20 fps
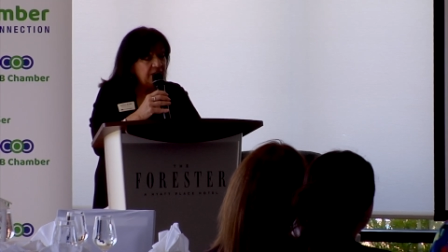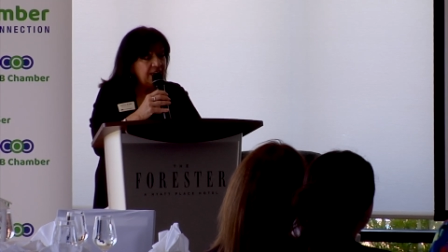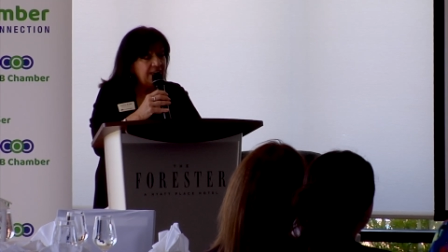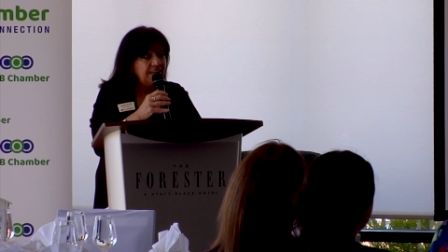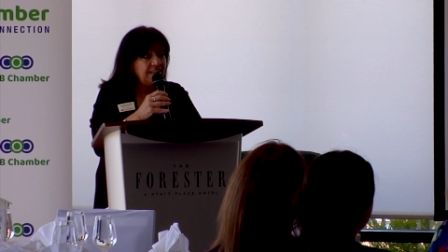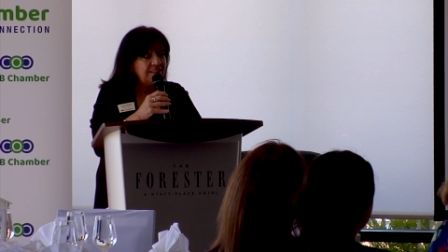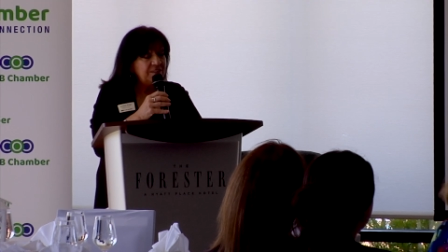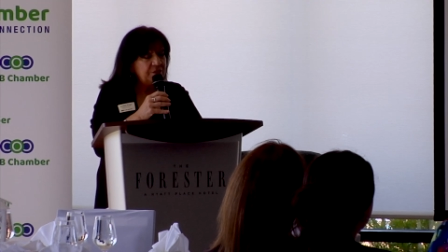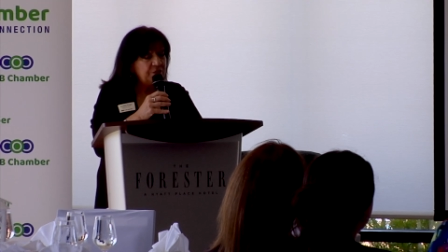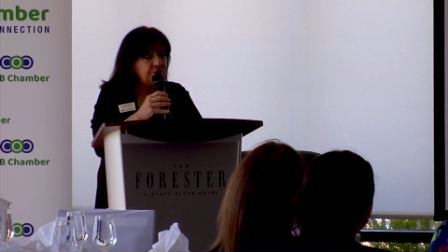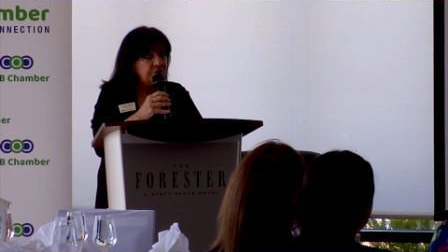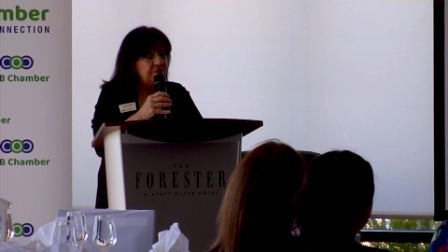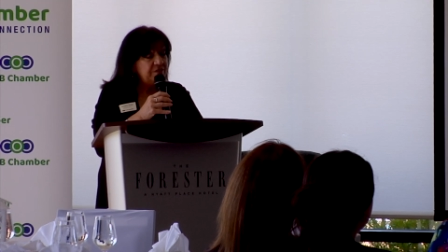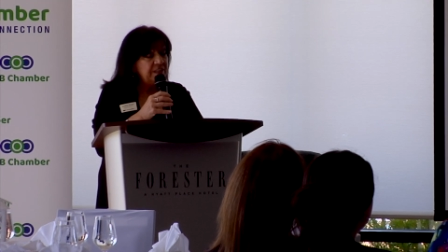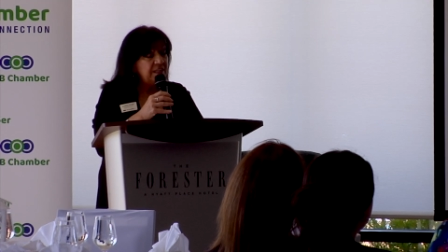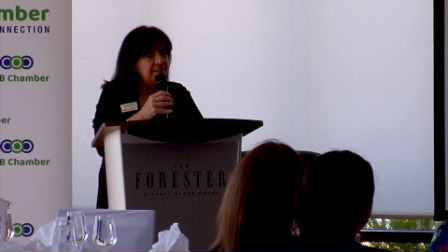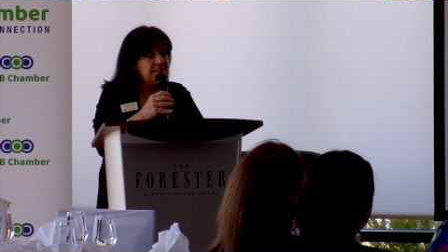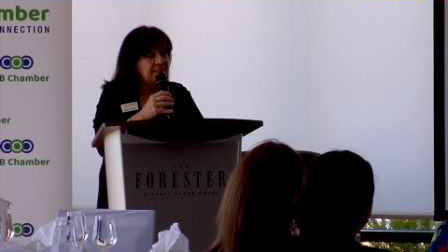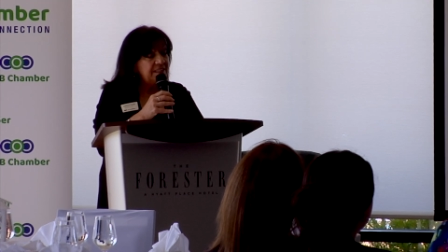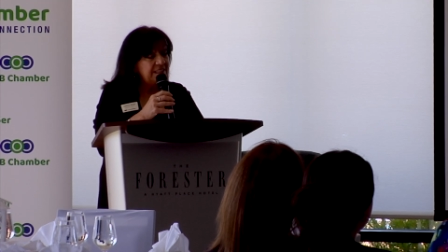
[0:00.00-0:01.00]
and has served
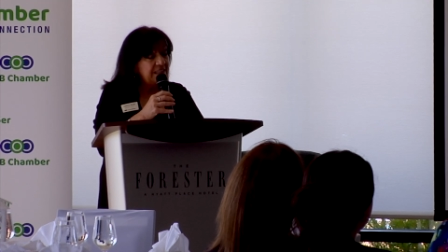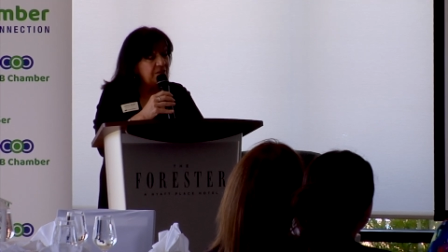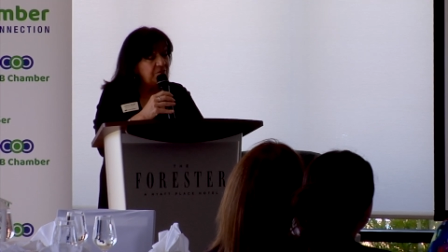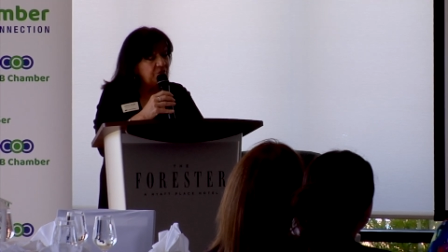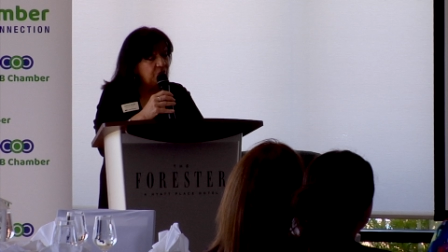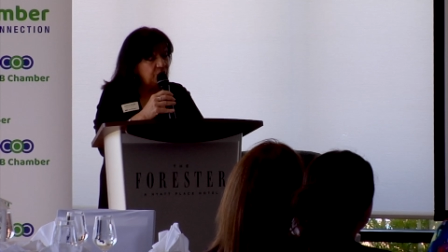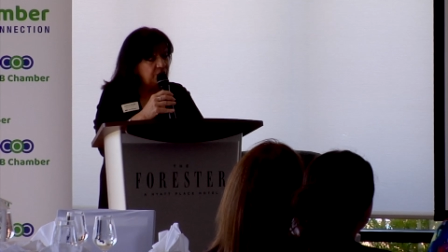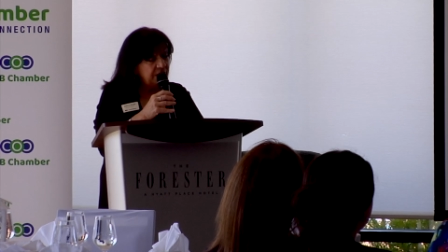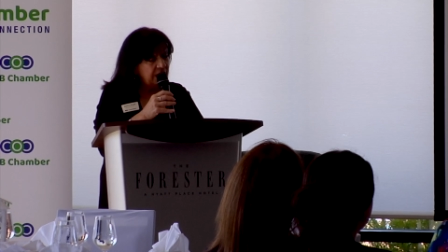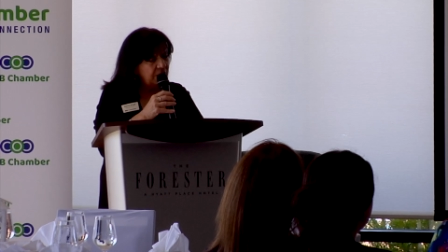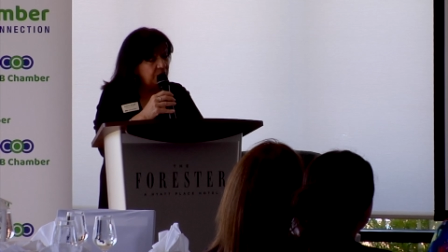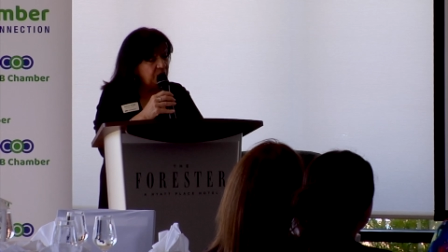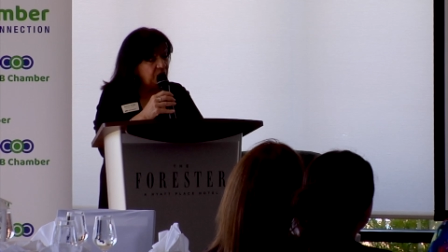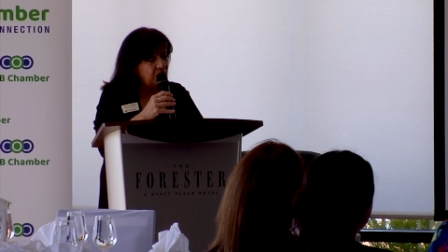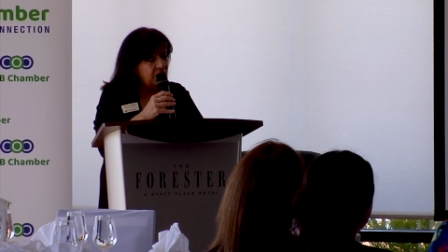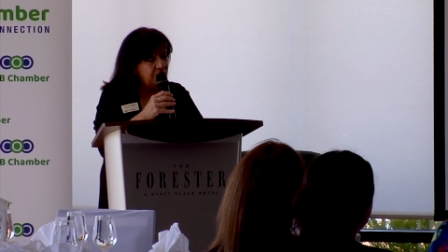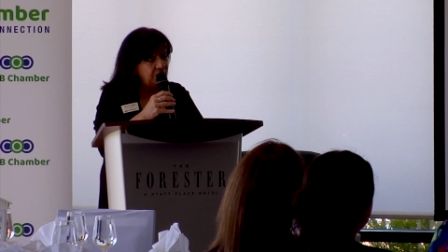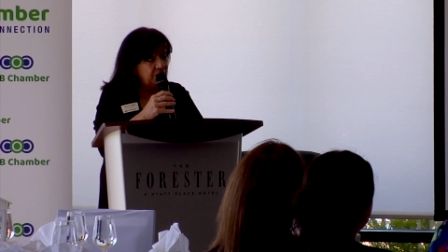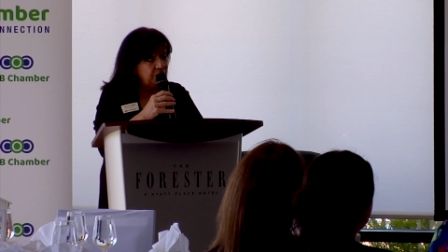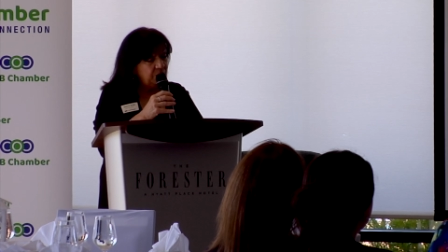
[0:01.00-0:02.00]
on several
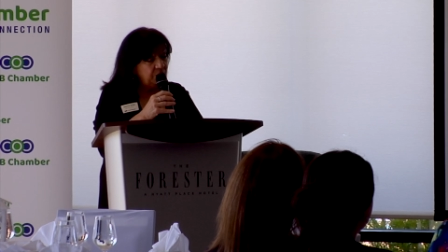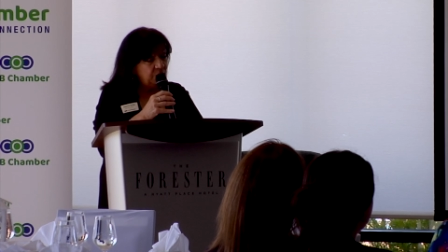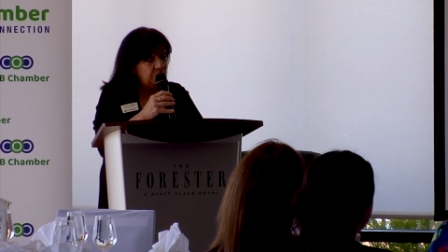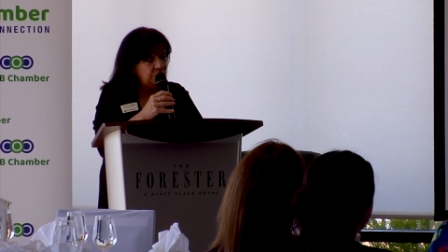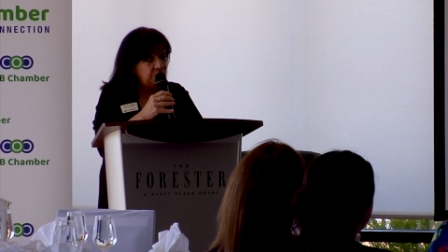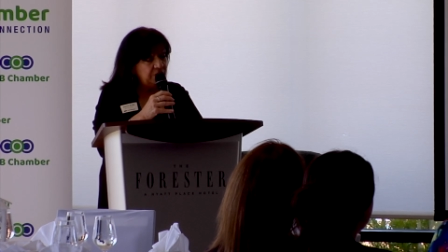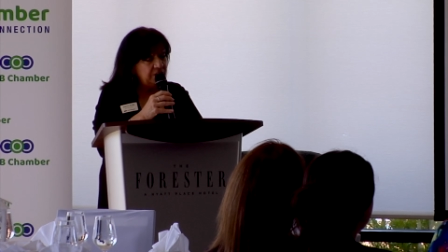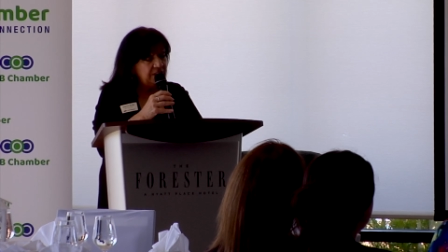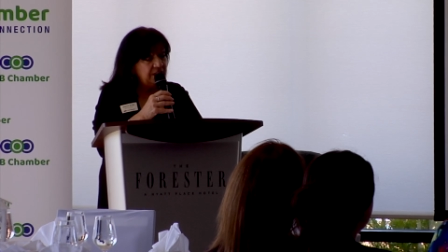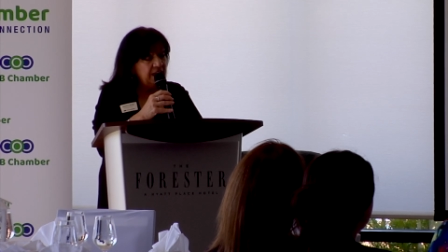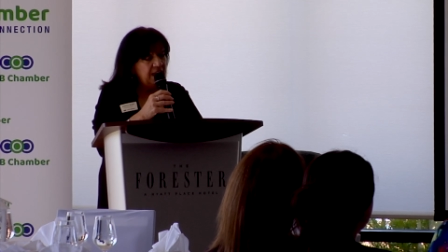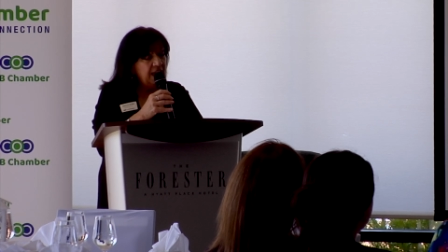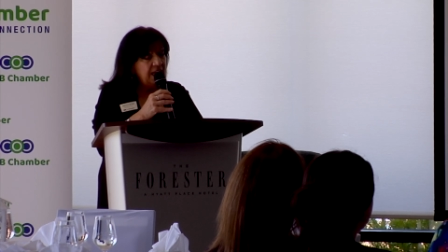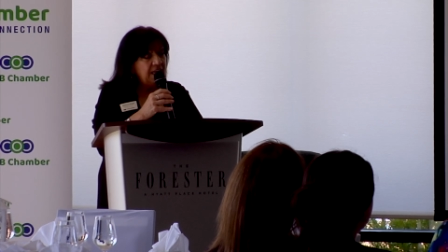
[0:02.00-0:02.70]
nonprofit boards,